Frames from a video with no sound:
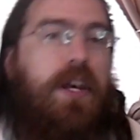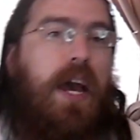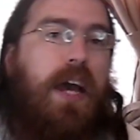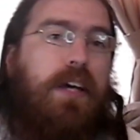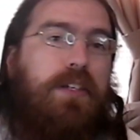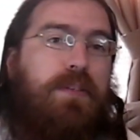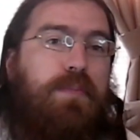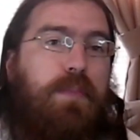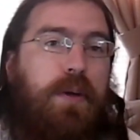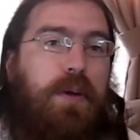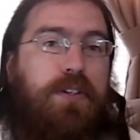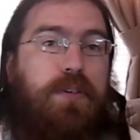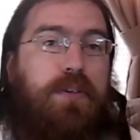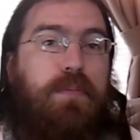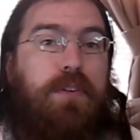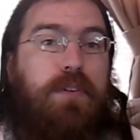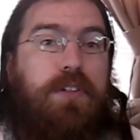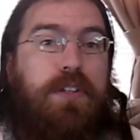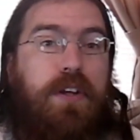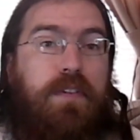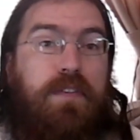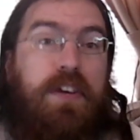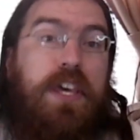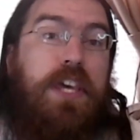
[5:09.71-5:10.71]
I asked him about some of the
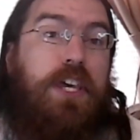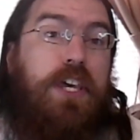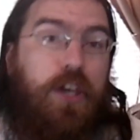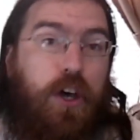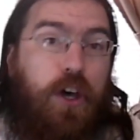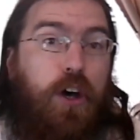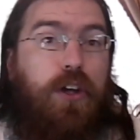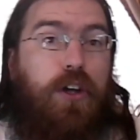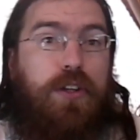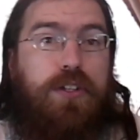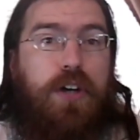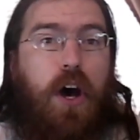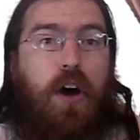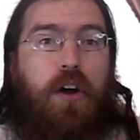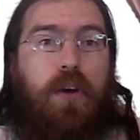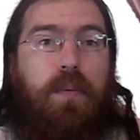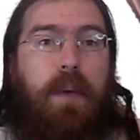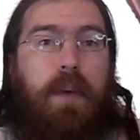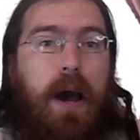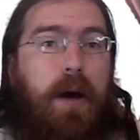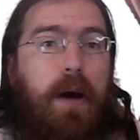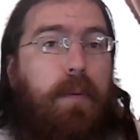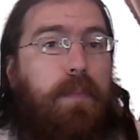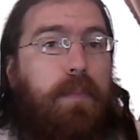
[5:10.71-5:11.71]
stuff he could talk
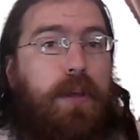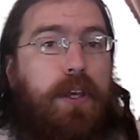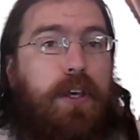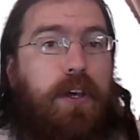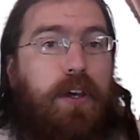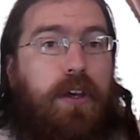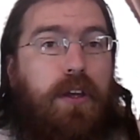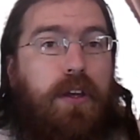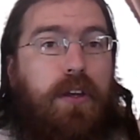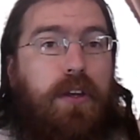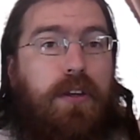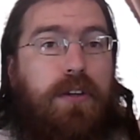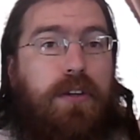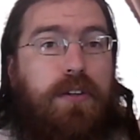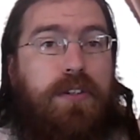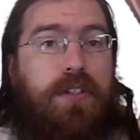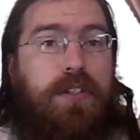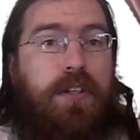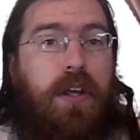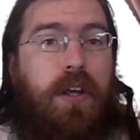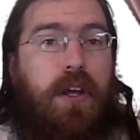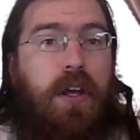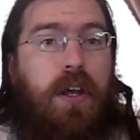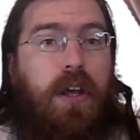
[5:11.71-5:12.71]
about, because